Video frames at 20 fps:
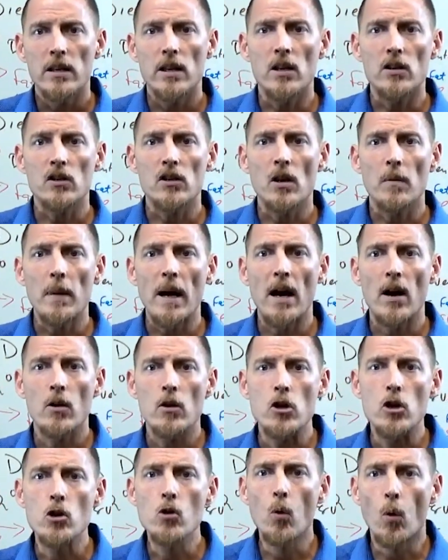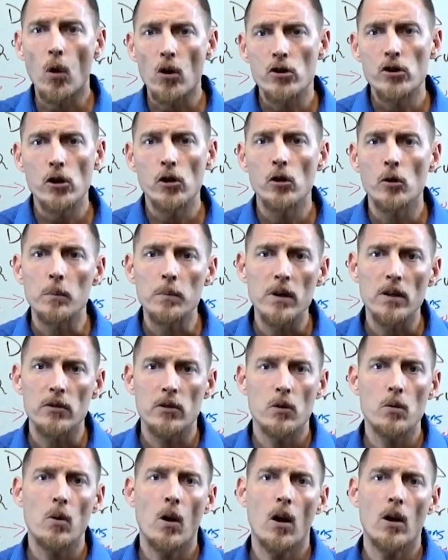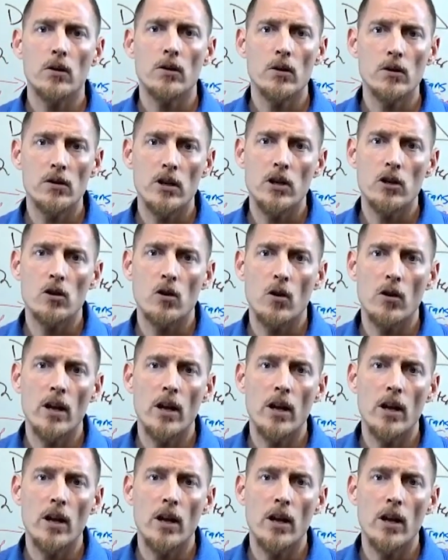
that somehow you're doomed to heart disease,